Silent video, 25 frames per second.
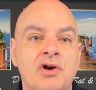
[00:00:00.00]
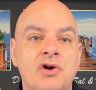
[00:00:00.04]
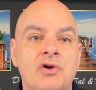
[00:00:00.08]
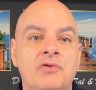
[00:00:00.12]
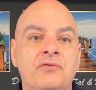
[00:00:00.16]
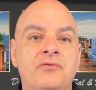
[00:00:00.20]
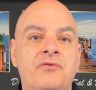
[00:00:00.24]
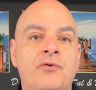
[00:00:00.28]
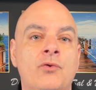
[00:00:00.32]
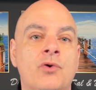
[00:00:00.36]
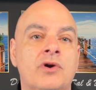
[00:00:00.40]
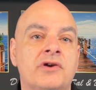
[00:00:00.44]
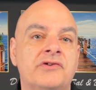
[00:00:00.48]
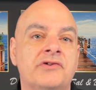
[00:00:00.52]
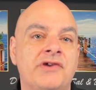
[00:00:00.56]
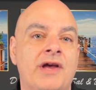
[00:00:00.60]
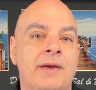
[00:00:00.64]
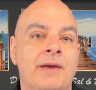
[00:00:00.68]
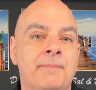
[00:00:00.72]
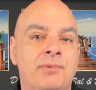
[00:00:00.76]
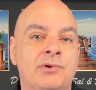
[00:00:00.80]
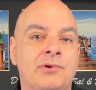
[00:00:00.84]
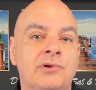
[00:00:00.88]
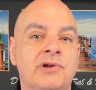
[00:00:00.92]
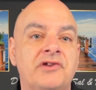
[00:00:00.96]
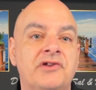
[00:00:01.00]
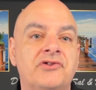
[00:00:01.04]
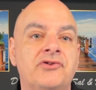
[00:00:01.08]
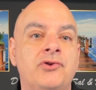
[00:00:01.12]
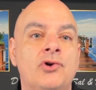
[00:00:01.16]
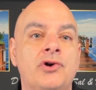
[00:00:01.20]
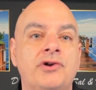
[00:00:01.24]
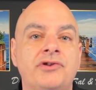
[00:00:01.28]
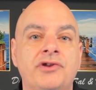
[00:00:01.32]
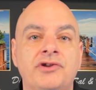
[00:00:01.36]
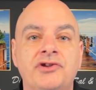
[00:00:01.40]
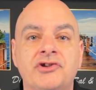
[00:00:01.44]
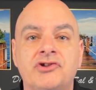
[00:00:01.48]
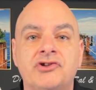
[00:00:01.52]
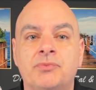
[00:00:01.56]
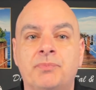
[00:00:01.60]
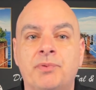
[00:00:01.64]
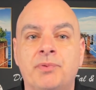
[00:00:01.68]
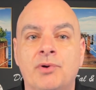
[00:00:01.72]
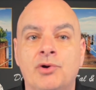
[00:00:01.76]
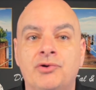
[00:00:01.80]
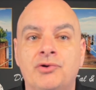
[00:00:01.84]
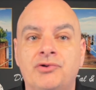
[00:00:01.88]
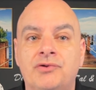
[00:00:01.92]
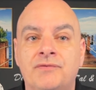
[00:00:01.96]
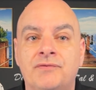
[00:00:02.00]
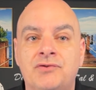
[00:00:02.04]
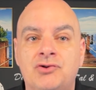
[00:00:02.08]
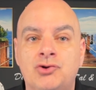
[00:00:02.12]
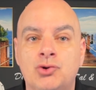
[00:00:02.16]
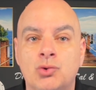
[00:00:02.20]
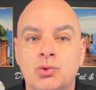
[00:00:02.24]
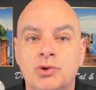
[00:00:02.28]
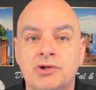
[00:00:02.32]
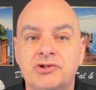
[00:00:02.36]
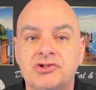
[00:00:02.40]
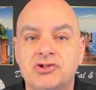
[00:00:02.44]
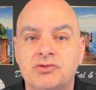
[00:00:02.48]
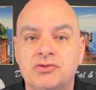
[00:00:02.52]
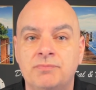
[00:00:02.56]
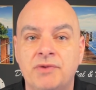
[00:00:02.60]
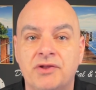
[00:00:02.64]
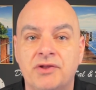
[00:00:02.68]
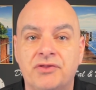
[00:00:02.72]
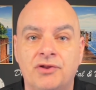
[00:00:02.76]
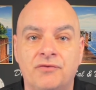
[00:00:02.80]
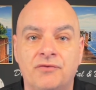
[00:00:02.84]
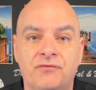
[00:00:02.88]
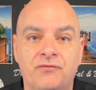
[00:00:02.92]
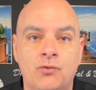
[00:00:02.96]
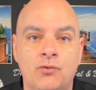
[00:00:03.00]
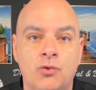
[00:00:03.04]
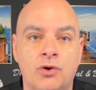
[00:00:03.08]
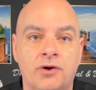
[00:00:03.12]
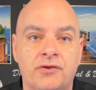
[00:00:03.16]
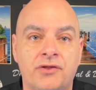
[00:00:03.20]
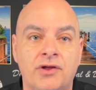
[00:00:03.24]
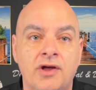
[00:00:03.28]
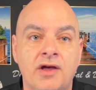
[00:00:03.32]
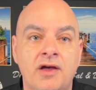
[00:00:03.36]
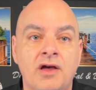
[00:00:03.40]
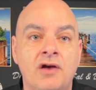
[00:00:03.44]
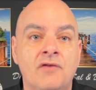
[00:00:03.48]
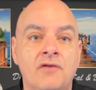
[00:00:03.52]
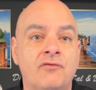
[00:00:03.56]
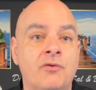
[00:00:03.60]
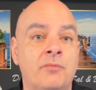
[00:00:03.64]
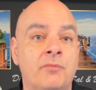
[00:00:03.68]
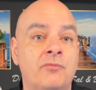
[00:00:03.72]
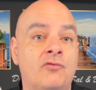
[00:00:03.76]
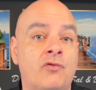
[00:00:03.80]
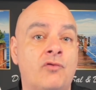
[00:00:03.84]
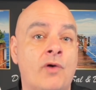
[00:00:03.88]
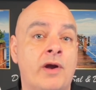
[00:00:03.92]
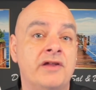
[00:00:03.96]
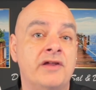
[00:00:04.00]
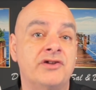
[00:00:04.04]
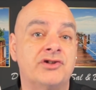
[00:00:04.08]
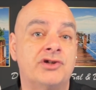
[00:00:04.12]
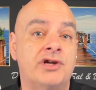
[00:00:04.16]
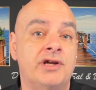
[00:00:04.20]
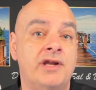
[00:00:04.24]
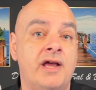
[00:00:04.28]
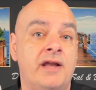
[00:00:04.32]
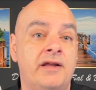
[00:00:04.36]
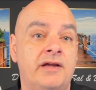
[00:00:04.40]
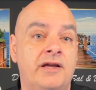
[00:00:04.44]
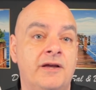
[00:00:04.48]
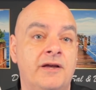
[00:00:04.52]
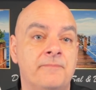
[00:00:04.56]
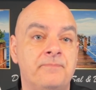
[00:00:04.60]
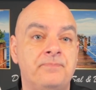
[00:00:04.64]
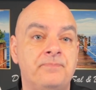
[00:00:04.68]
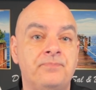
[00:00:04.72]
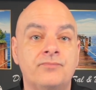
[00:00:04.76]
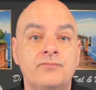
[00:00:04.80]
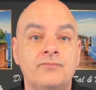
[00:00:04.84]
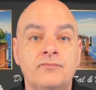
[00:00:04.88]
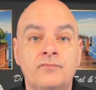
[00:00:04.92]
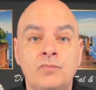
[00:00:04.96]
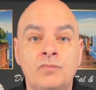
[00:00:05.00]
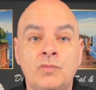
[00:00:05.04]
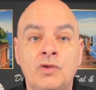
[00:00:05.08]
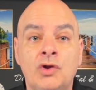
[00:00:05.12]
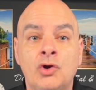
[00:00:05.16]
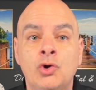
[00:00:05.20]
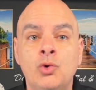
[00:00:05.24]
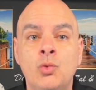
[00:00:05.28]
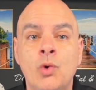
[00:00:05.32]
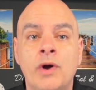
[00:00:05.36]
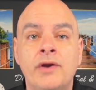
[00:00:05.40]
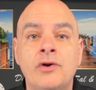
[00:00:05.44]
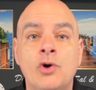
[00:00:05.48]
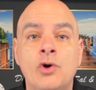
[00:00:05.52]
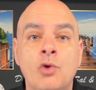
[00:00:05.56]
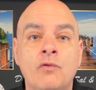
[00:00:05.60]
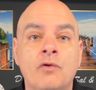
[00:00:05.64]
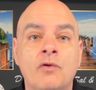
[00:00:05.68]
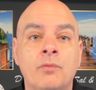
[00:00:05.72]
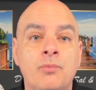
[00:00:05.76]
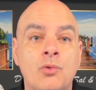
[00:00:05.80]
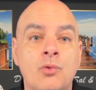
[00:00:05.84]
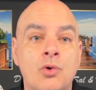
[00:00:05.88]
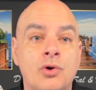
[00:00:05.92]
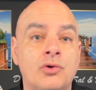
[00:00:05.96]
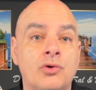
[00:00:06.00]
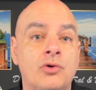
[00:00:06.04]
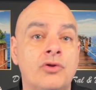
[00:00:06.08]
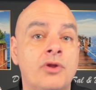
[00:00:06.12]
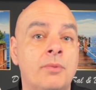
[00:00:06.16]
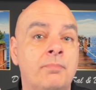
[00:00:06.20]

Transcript: For example, let's look at the disappearance of George Smith IV from Greenwich, Connecticut, who went overboard on the